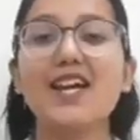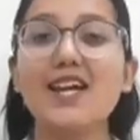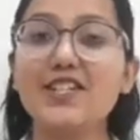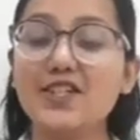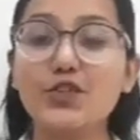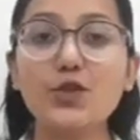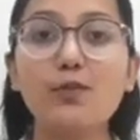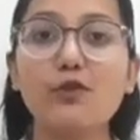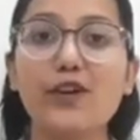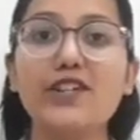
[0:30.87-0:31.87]
Internship
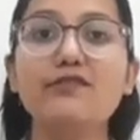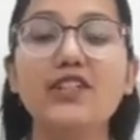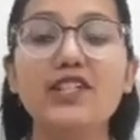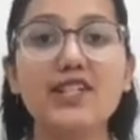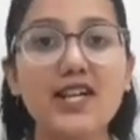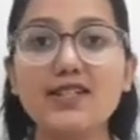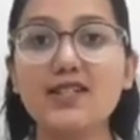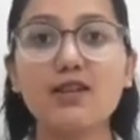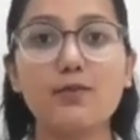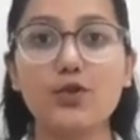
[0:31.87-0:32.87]
provide a
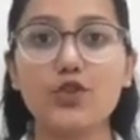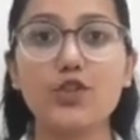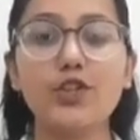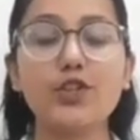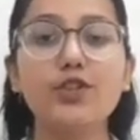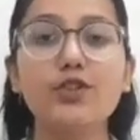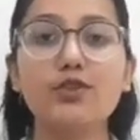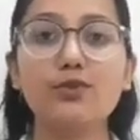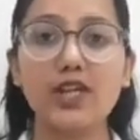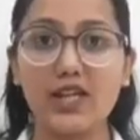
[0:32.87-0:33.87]
fantastic opportunity
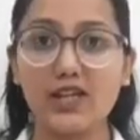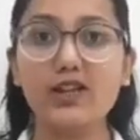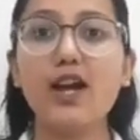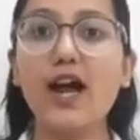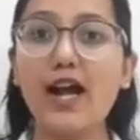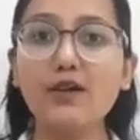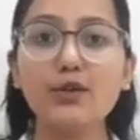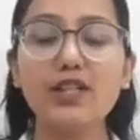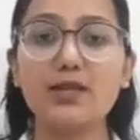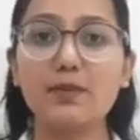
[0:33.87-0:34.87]
to gain
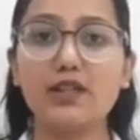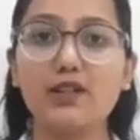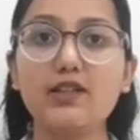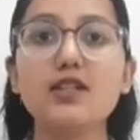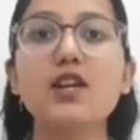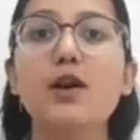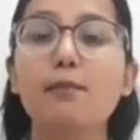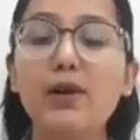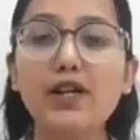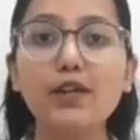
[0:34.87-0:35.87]
hand-on experience,
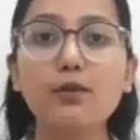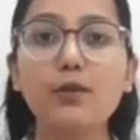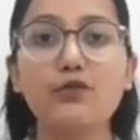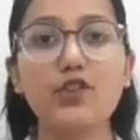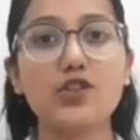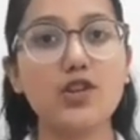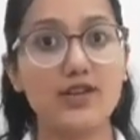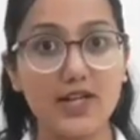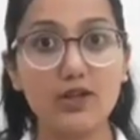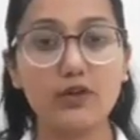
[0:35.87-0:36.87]
build your professional
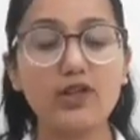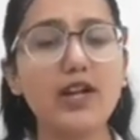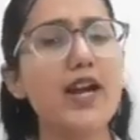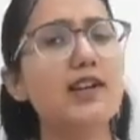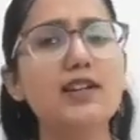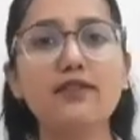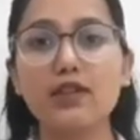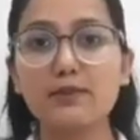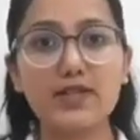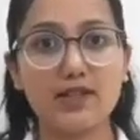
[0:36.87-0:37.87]
network, and
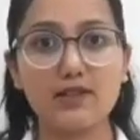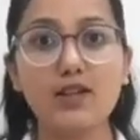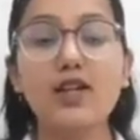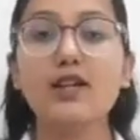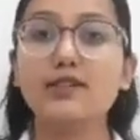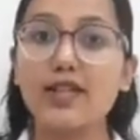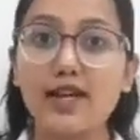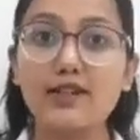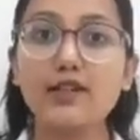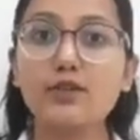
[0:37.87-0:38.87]
develop skills
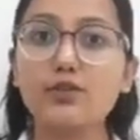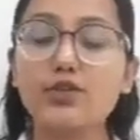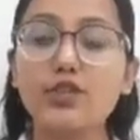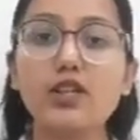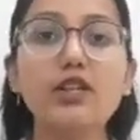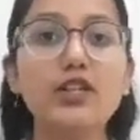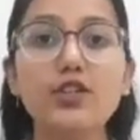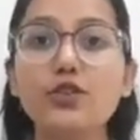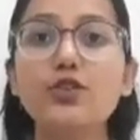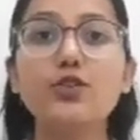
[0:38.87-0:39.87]
that are crucial in
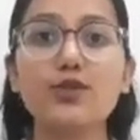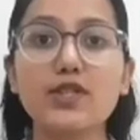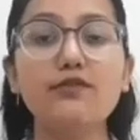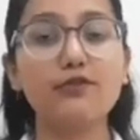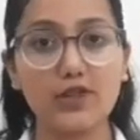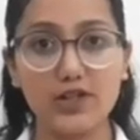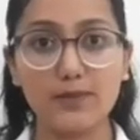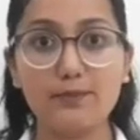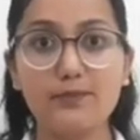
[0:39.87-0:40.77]
your chosen field.